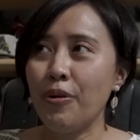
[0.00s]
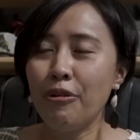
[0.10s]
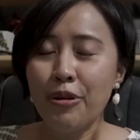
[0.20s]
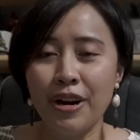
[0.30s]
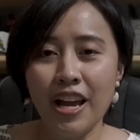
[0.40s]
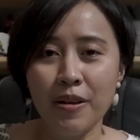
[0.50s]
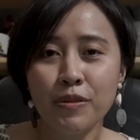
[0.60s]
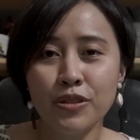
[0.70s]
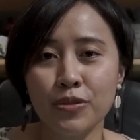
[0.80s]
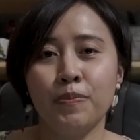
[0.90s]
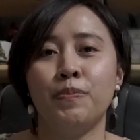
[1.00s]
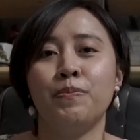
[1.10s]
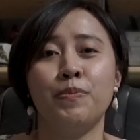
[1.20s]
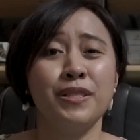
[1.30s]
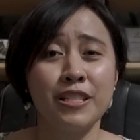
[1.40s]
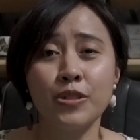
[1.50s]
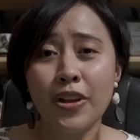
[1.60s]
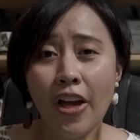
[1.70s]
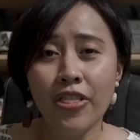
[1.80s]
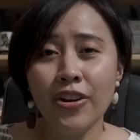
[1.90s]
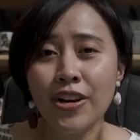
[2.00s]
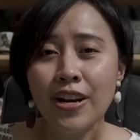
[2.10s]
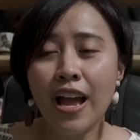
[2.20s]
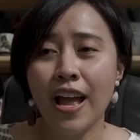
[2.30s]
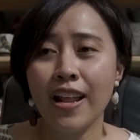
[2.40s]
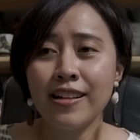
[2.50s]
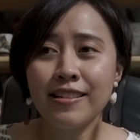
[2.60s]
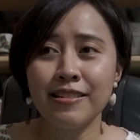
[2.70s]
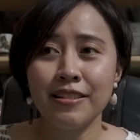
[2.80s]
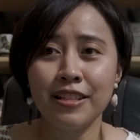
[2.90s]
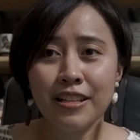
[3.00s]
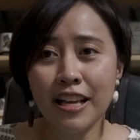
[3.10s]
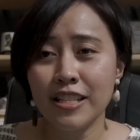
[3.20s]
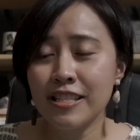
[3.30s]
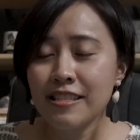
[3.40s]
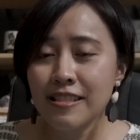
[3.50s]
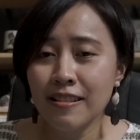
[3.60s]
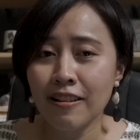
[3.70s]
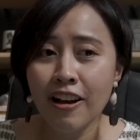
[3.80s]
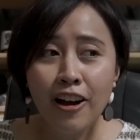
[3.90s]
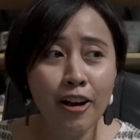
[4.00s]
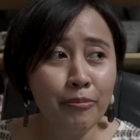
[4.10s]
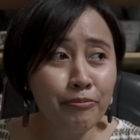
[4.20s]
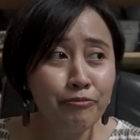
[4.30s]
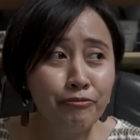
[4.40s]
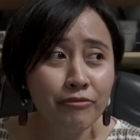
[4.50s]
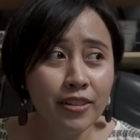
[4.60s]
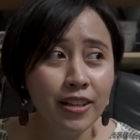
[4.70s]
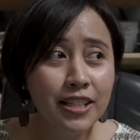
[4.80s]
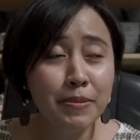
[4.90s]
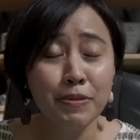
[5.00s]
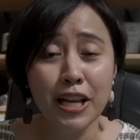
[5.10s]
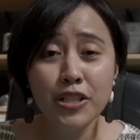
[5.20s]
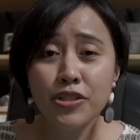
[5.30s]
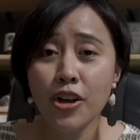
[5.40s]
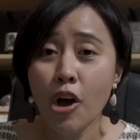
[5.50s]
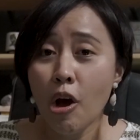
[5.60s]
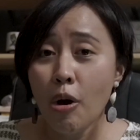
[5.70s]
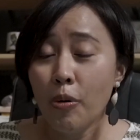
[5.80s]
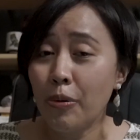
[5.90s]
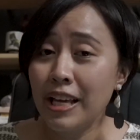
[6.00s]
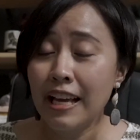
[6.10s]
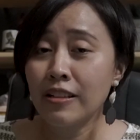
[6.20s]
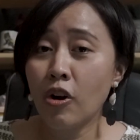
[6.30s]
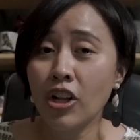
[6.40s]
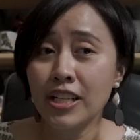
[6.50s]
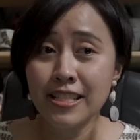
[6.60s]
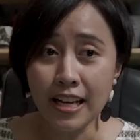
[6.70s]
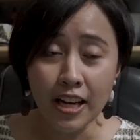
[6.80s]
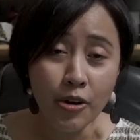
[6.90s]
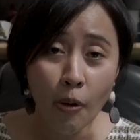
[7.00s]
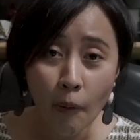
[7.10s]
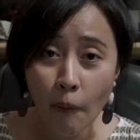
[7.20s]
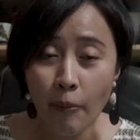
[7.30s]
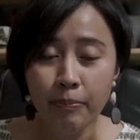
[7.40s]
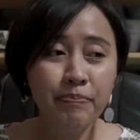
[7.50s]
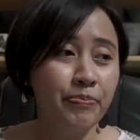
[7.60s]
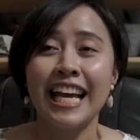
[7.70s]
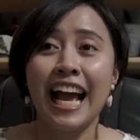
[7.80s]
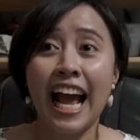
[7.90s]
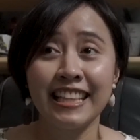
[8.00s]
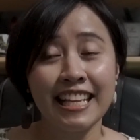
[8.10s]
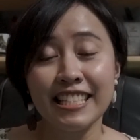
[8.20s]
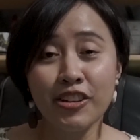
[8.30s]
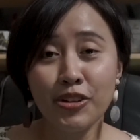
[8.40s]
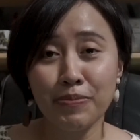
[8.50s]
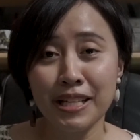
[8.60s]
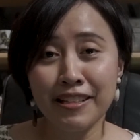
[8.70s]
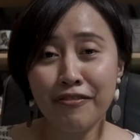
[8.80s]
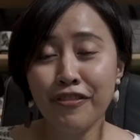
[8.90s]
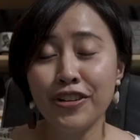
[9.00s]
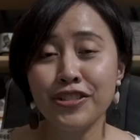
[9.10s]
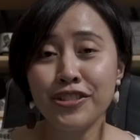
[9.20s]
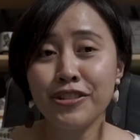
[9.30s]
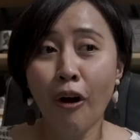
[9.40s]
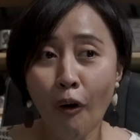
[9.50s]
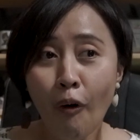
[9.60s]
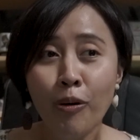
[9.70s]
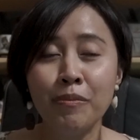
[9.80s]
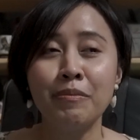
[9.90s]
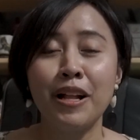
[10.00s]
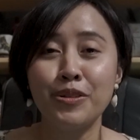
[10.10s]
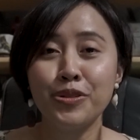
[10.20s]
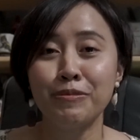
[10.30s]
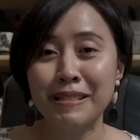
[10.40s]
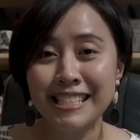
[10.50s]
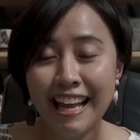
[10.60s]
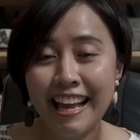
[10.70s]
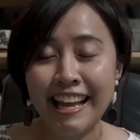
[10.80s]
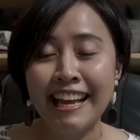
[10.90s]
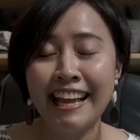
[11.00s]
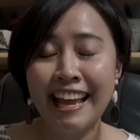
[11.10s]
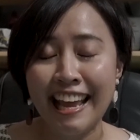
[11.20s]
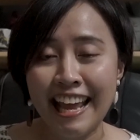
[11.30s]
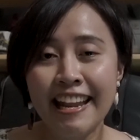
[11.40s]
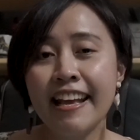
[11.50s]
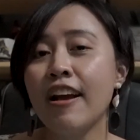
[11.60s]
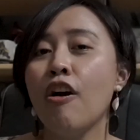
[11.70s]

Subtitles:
we were able to put this together, and it's a place we can call our second home. I think it's gonna be the first home MelRish will be staying in